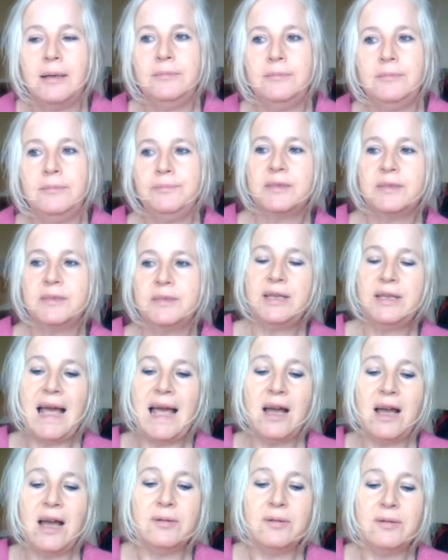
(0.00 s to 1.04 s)
So
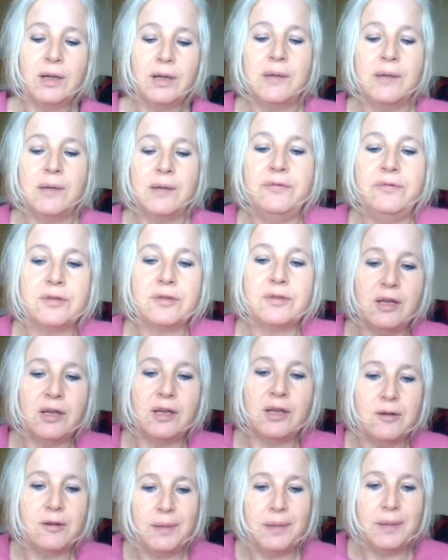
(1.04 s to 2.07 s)
now we're coming full
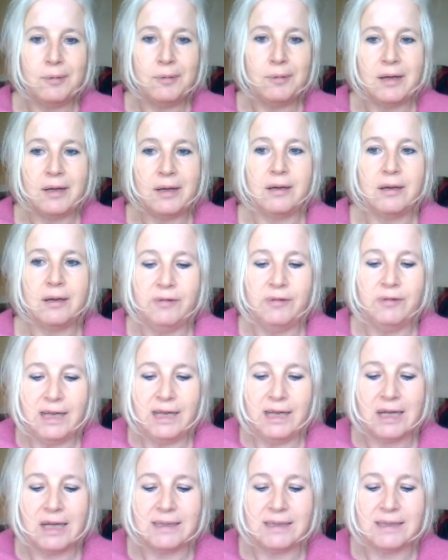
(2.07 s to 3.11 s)
circle, and people are
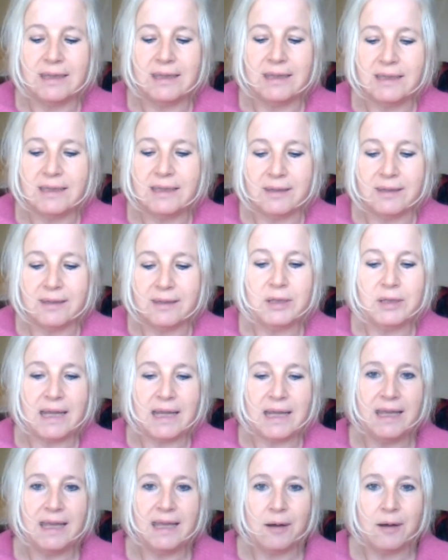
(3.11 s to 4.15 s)
realizing this, and we're
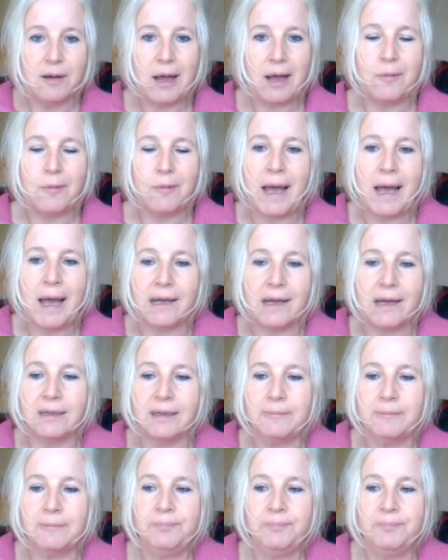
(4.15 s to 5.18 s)
taking our power back.
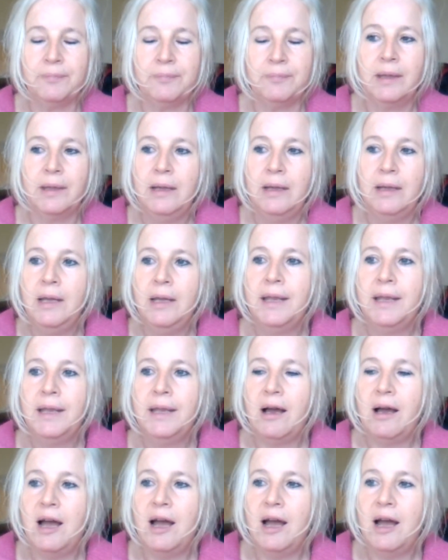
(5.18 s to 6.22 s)
Now,
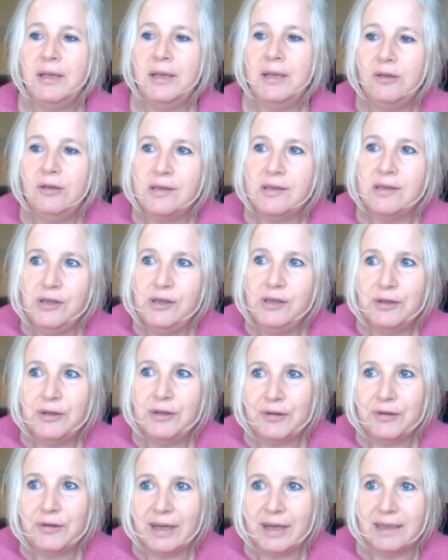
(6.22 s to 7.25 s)
I've been using
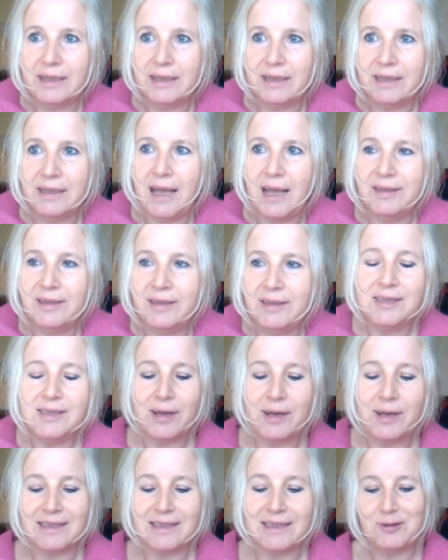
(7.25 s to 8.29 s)
urine, and this is where it
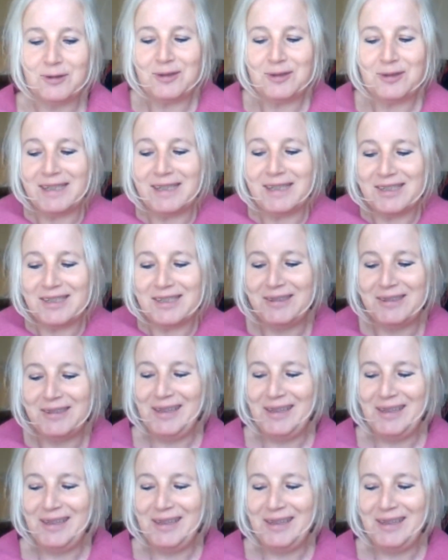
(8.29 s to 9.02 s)
gets controversial,